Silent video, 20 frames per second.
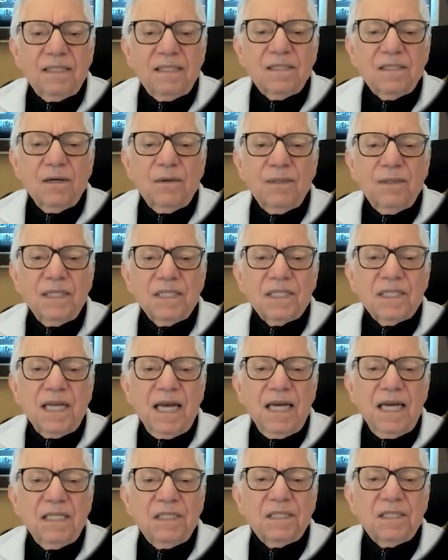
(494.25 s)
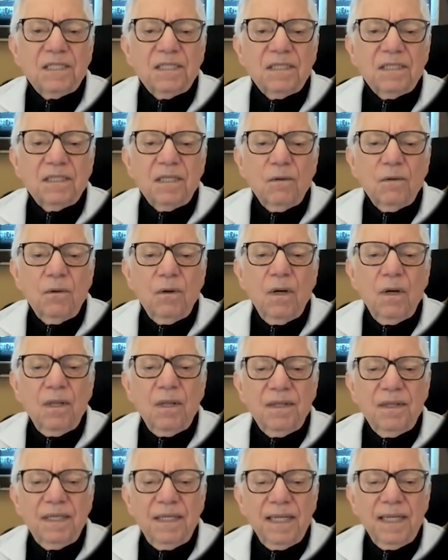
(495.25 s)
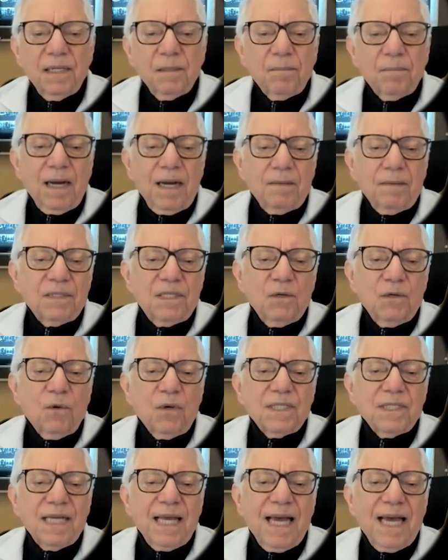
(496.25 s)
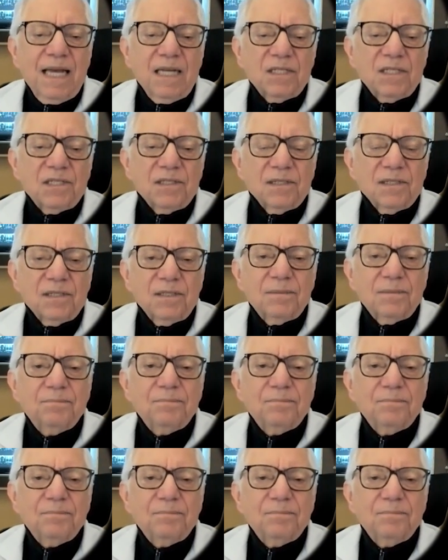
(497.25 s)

So in this case, the needle biopsy was canceled.